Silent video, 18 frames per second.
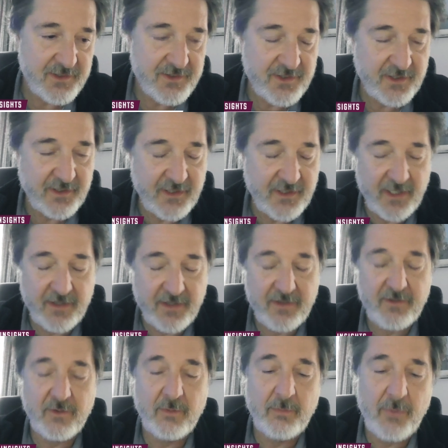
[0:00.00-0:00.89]
and
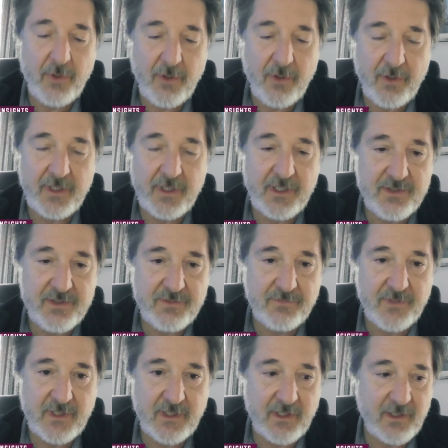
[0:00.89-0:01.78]
third parties
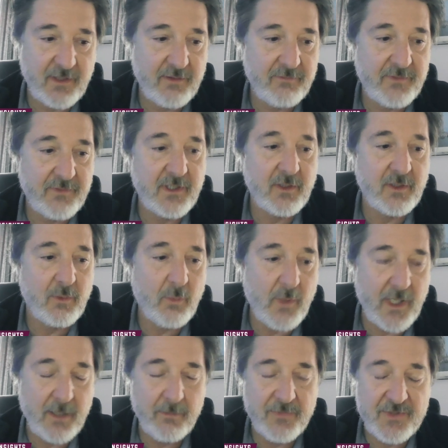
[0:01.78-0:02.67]
via
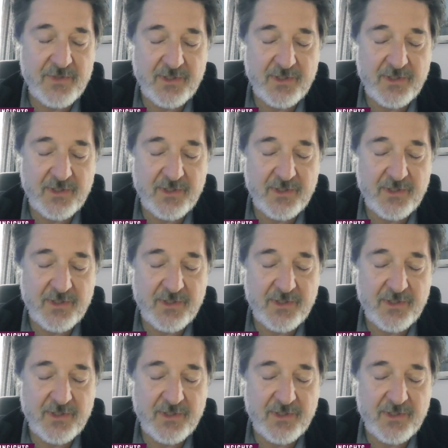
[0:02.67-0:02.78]
web.